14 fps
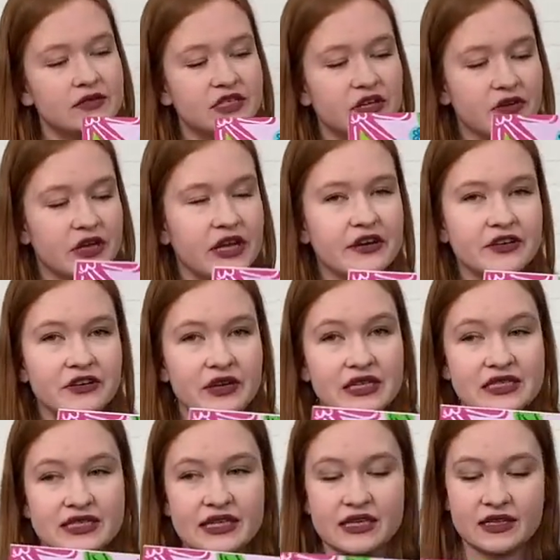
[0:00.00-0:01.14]
So here you can
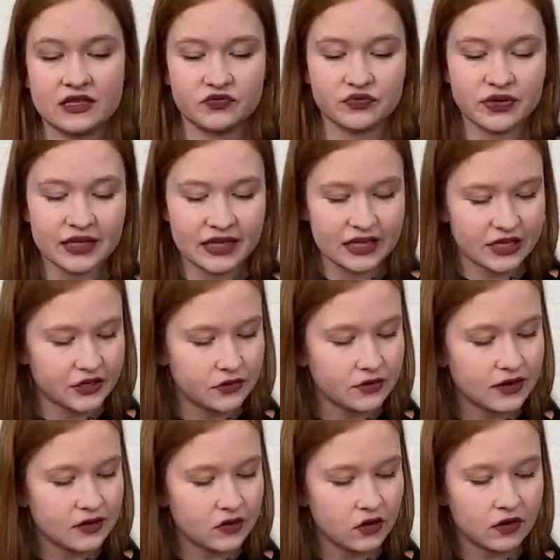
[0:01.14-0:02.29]
see this really cute
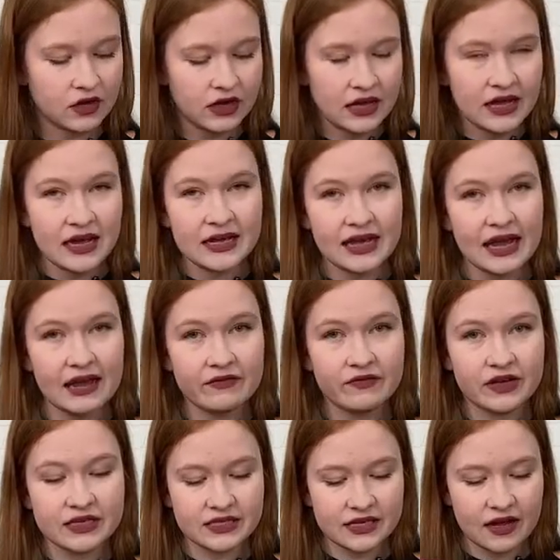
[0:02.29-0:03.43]
little
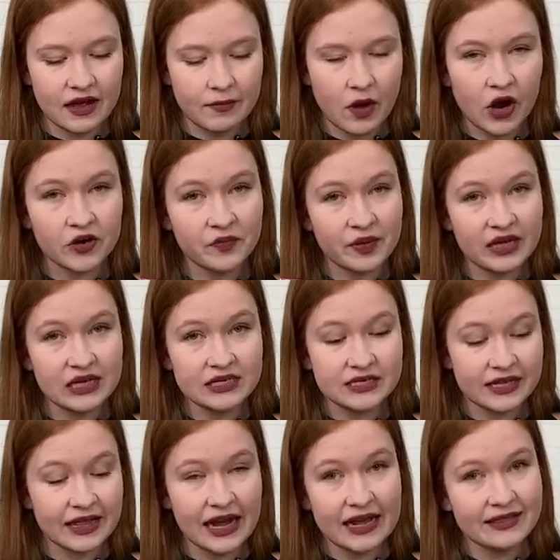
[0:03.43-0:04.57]
canvas um, art
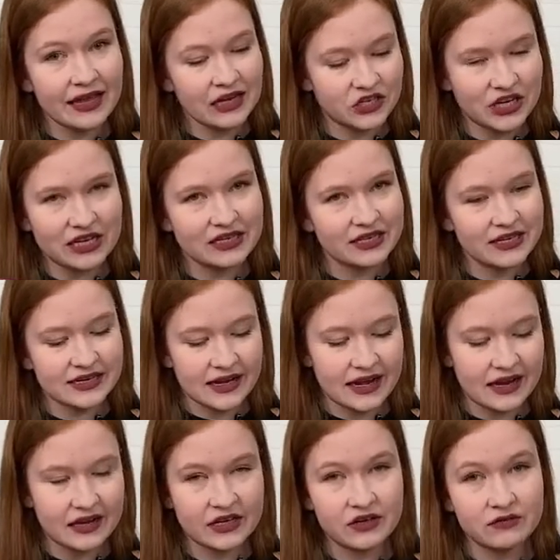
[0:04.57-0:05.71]
piece that I think Jesse
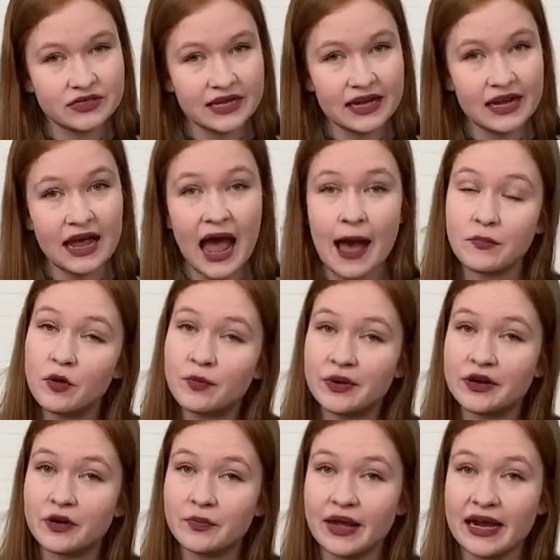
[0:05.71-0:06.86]
did using apple
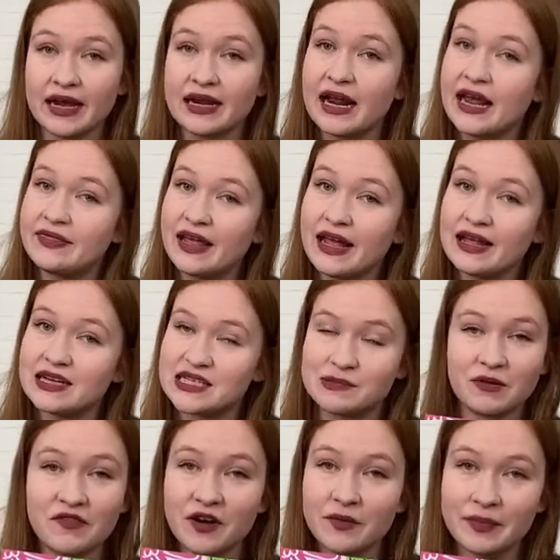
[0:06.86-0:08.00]
barrel paint and then
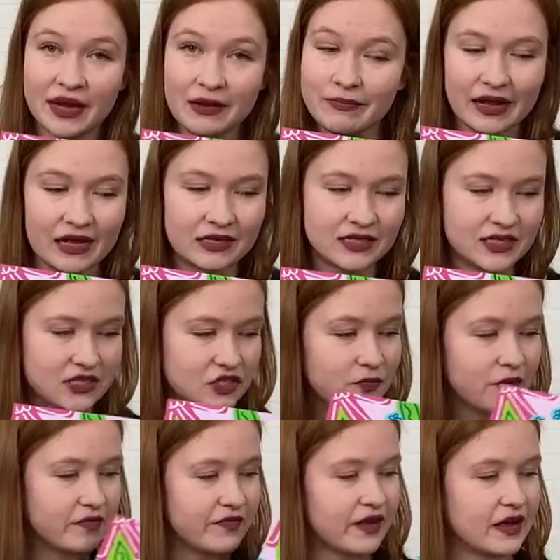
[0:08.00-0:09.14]
some of our paint pens.
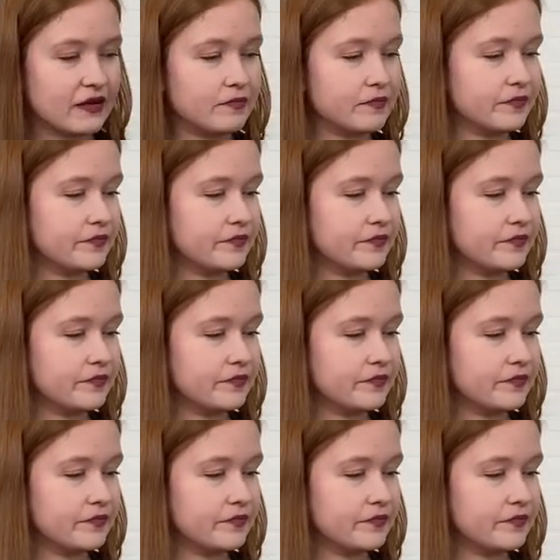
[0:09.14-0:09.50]
Super fun.